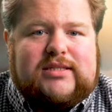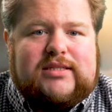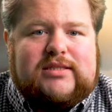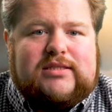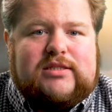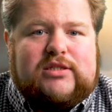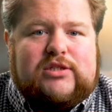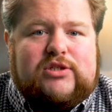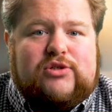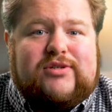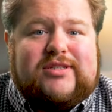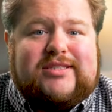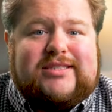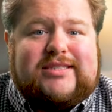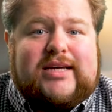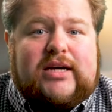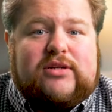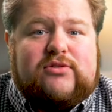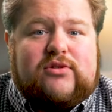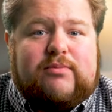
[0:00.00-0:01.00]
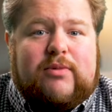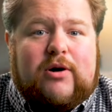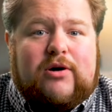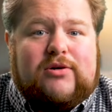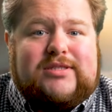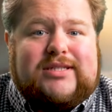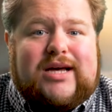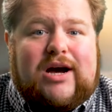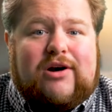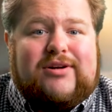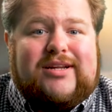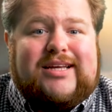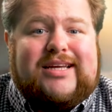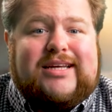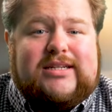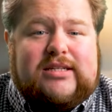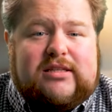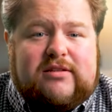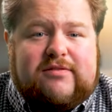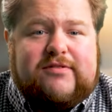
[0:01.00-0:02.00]
is you can schedule posts out
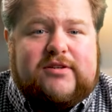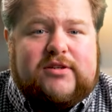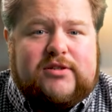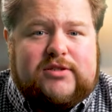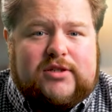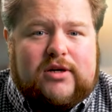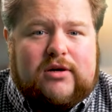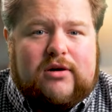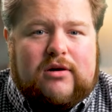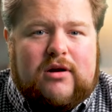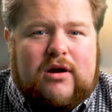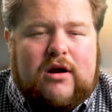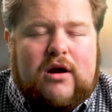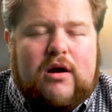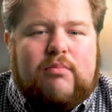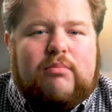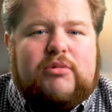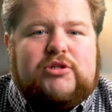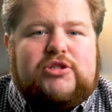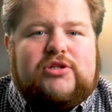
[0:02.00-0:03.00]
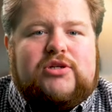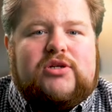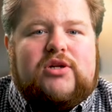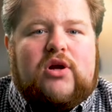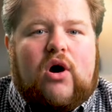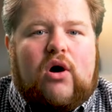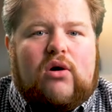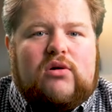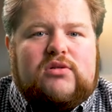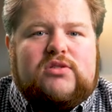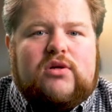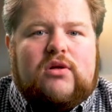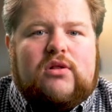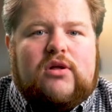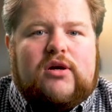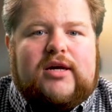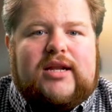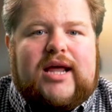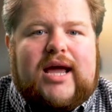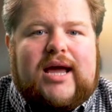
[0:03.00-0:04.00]
into the future, but you can also
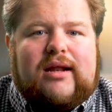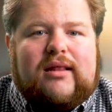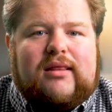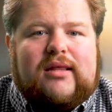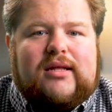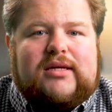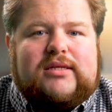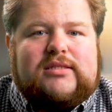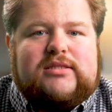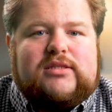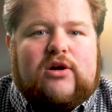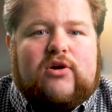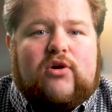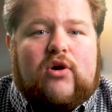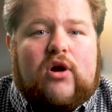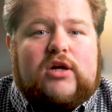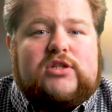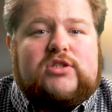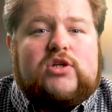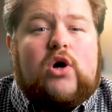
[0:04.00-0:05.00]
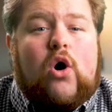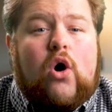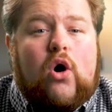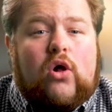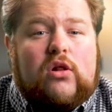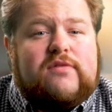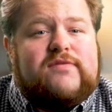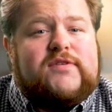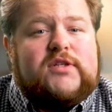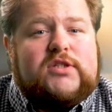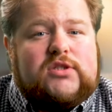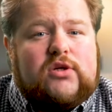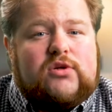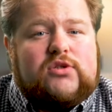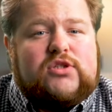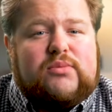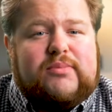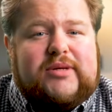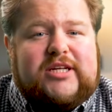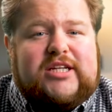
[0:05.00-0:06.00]
look at analytics across all of your
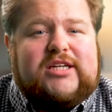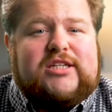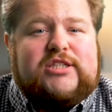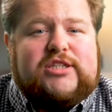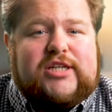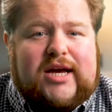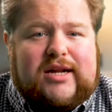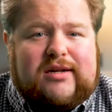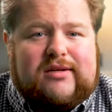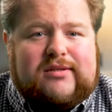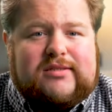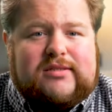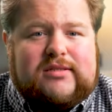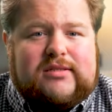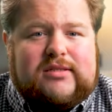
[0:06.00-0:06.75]
social media channels.